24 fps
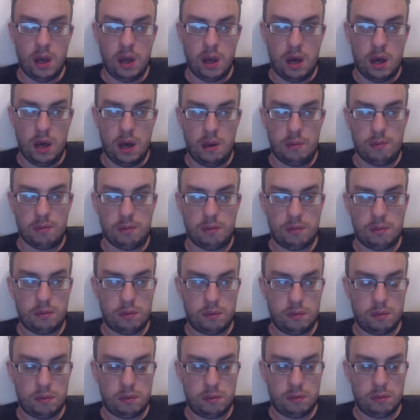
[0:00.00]
Um,
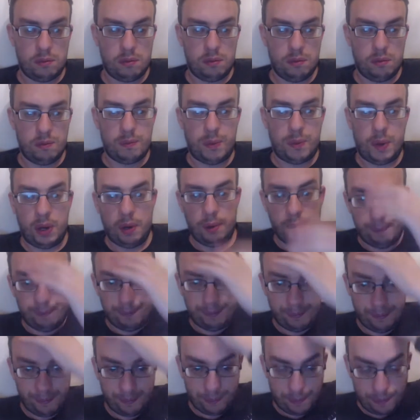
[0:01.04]
but
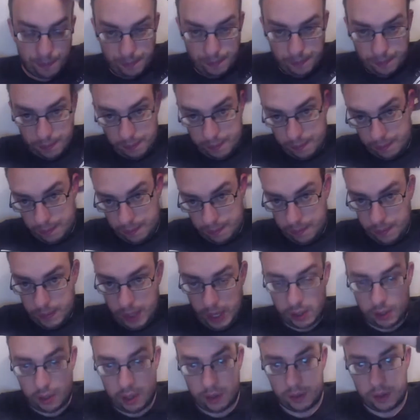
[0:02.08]

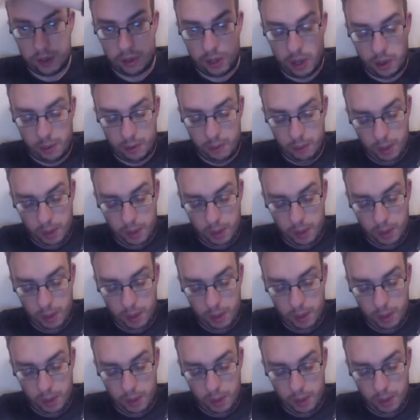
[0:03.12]
that's off the top